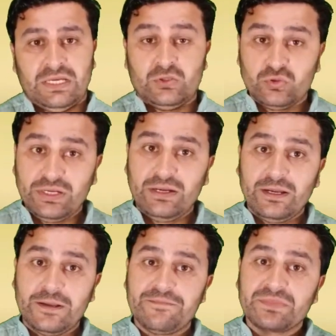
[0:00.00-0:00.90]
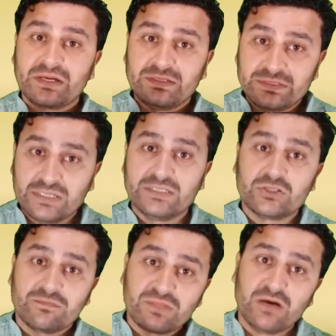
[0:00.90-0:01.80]
Today, tens
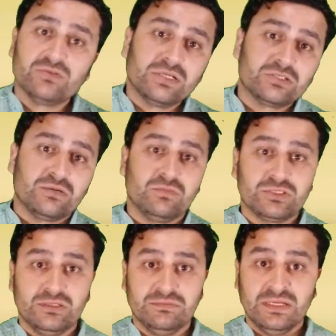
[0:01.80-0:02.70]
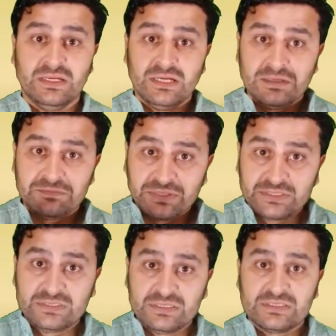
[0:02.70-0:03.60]
of thousands of Muslim
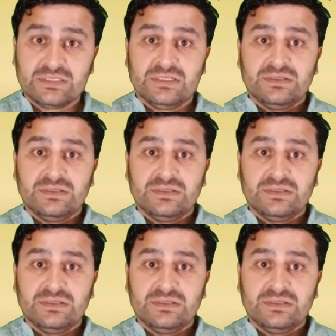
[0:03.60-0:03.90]
prisoners